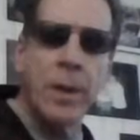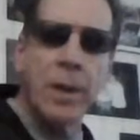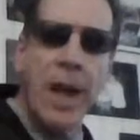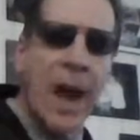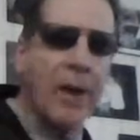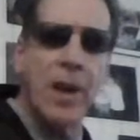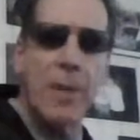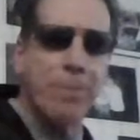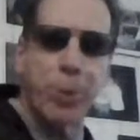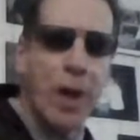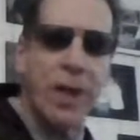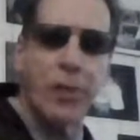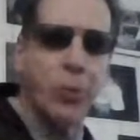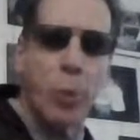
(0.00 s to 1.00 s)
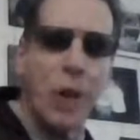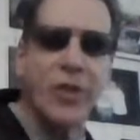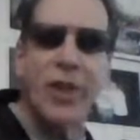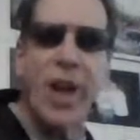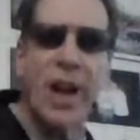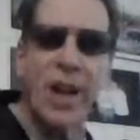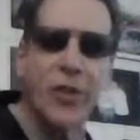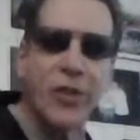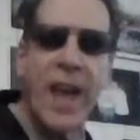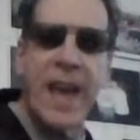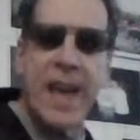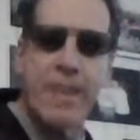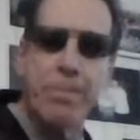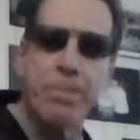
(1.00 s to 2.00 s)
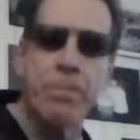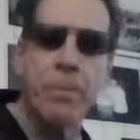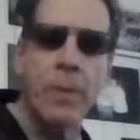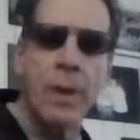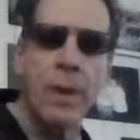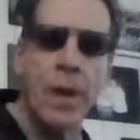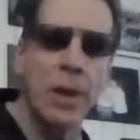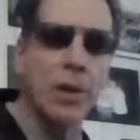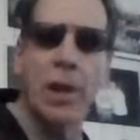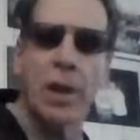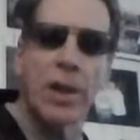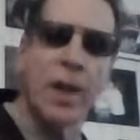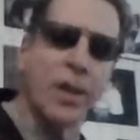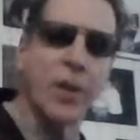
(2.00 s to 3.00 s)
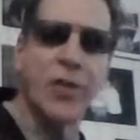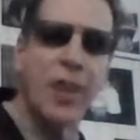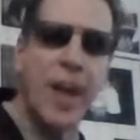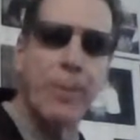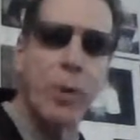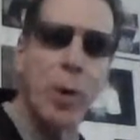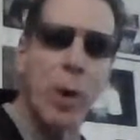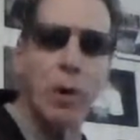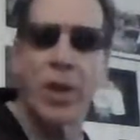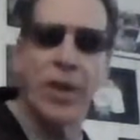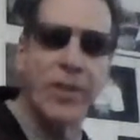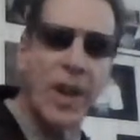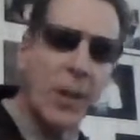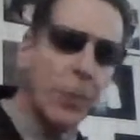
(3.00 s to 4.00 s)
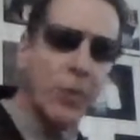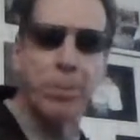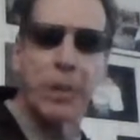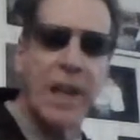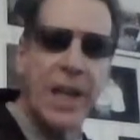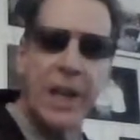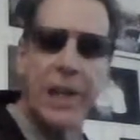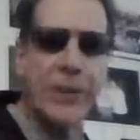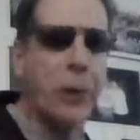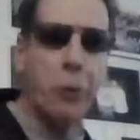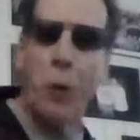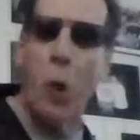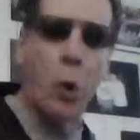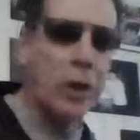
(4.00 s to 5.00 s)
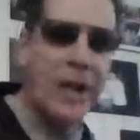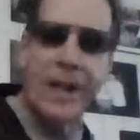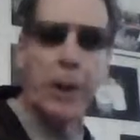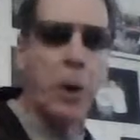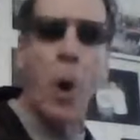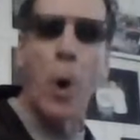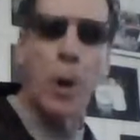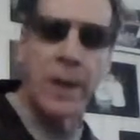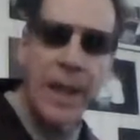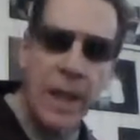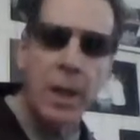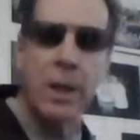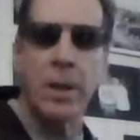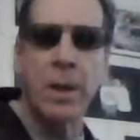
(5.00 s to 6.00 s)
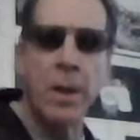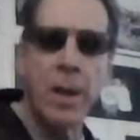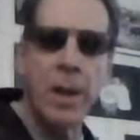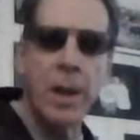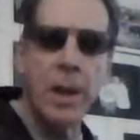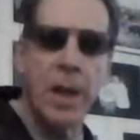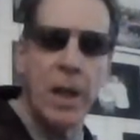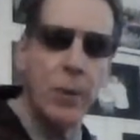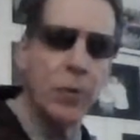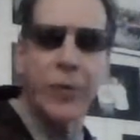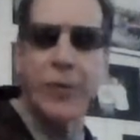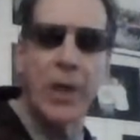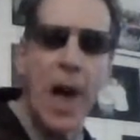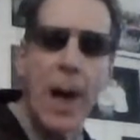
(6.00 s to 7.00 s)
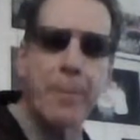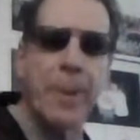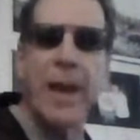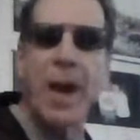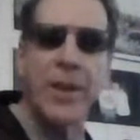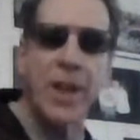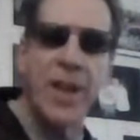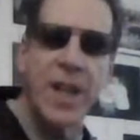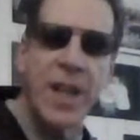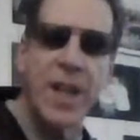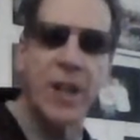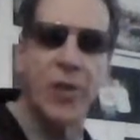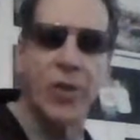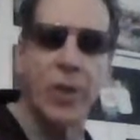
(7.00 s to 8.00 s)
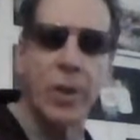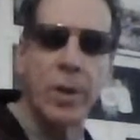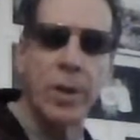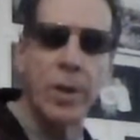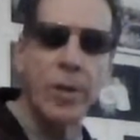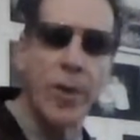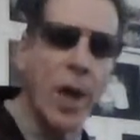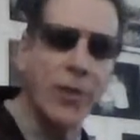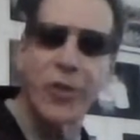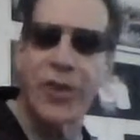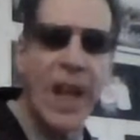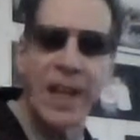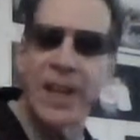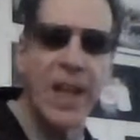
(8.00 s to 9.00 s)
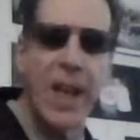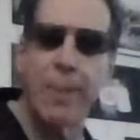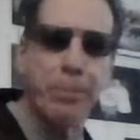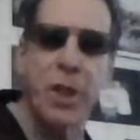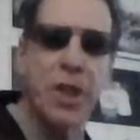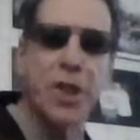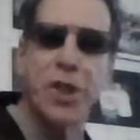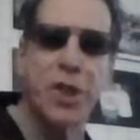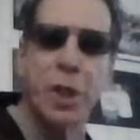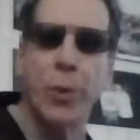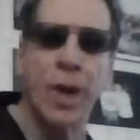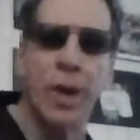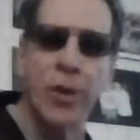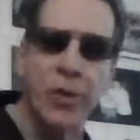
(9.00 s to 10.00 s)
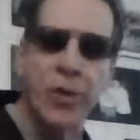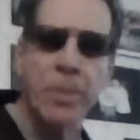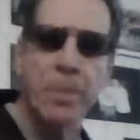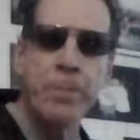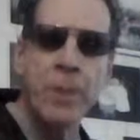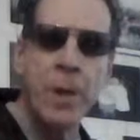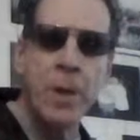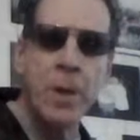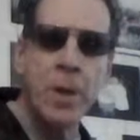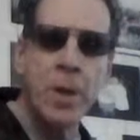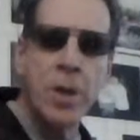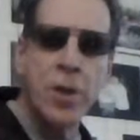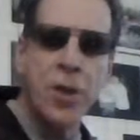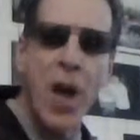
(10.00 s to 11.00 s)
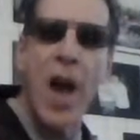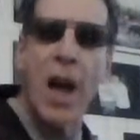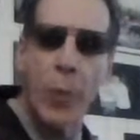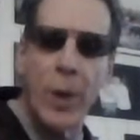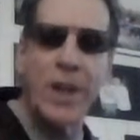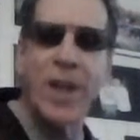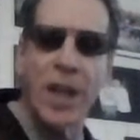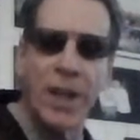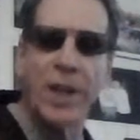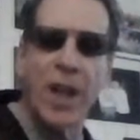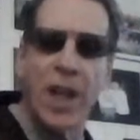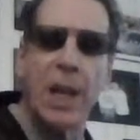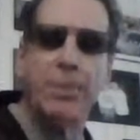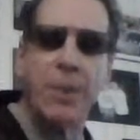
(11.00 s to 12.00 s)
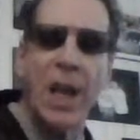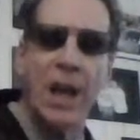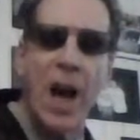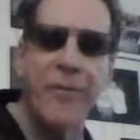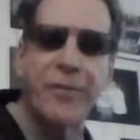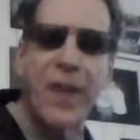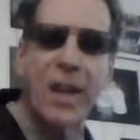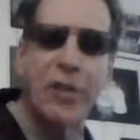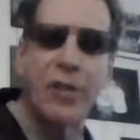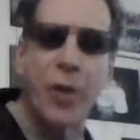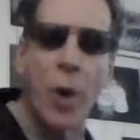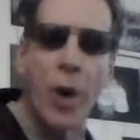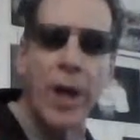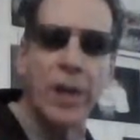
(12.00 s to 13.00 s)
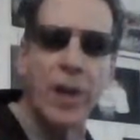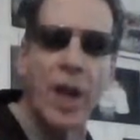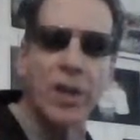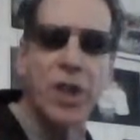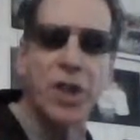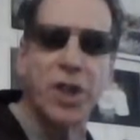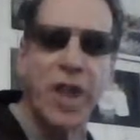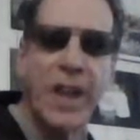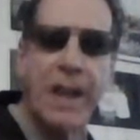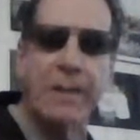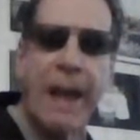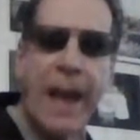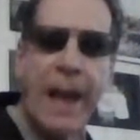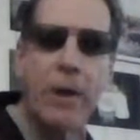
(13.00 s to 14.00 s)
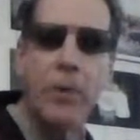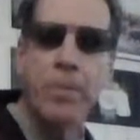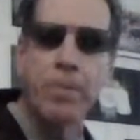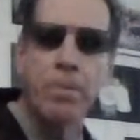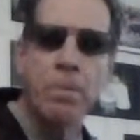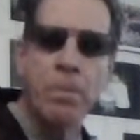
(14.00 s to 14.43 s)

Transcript: Carey Price wasn't on his game. He looked like the same goaltender that was playing under Roley, the goalie. He was flopping on the knees, not standing up to the shooters. Jacques, we needed to keep that offense going, not to shut it down.